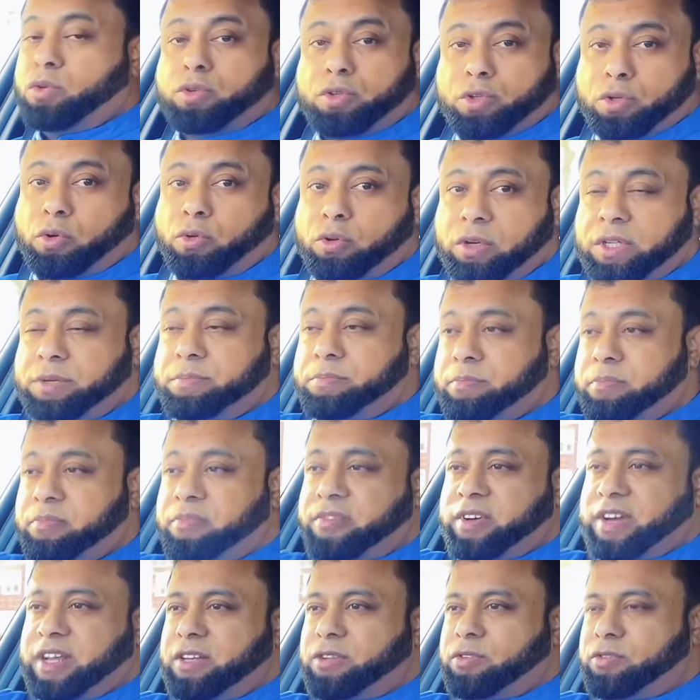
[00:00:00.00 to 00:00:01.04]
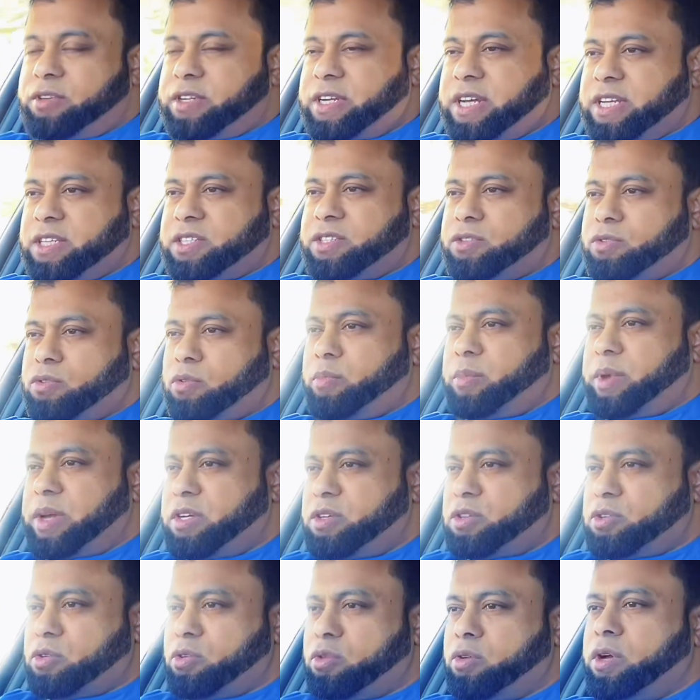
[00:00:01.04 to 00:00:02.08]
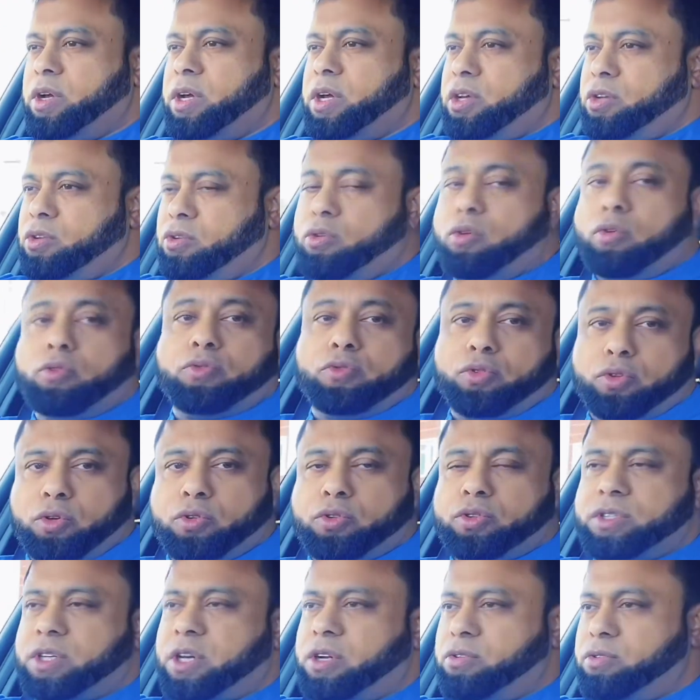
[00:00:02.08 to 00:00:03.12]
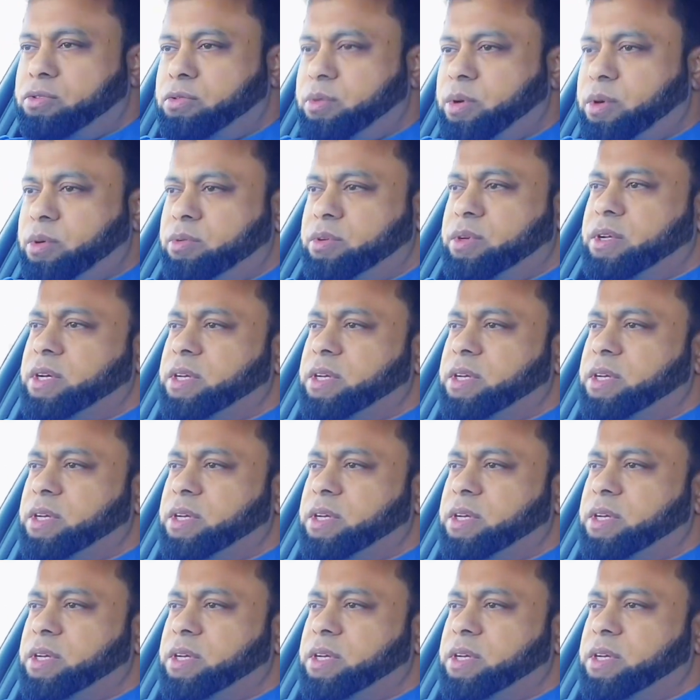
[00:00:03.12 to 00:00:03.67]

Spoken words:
surely fail your test. So make sure you go to your side of the road.